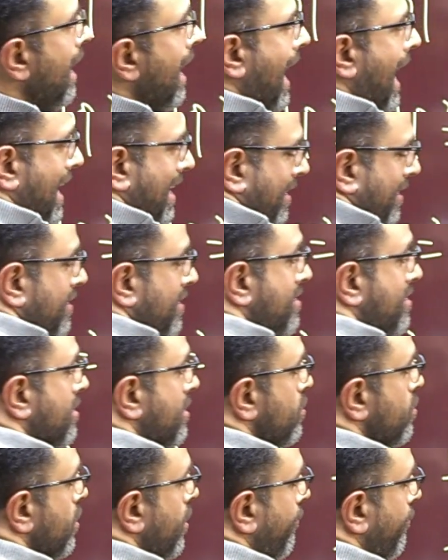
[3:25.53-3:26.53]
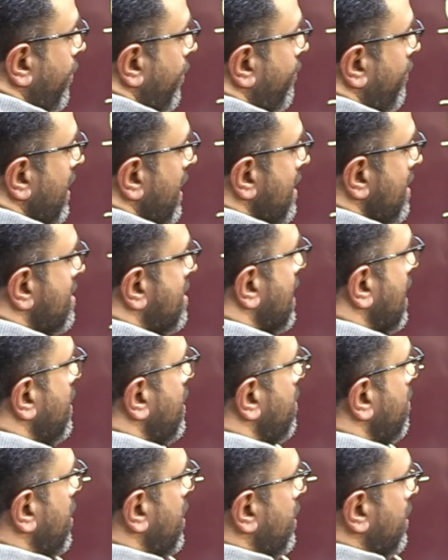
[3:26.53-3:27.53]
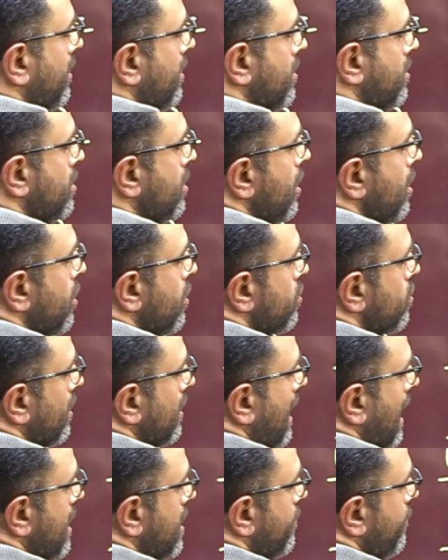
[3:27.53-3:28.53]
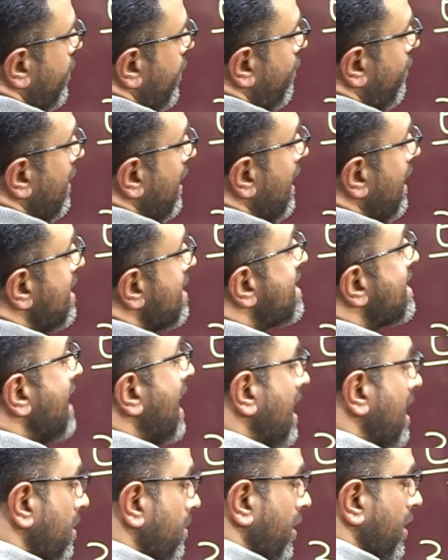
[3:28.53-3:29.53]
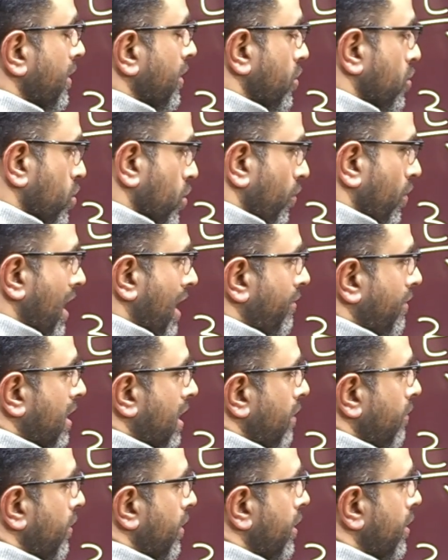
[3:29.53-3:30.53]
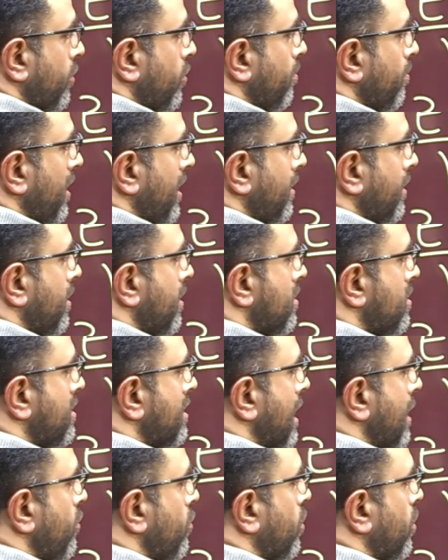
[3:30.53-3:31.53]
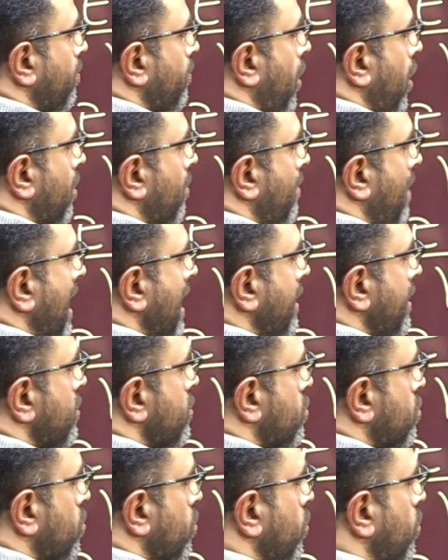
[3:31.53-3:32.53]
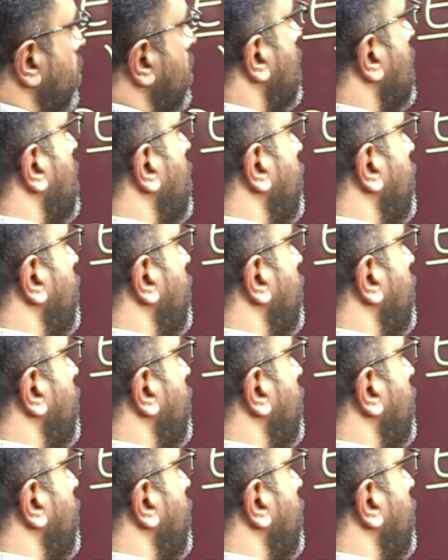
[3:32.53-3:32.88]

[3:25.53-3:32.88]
At a distance of 15 centimeters, so that is 15 centimeters. So we have to convert it to meters, 10 to the power minus 2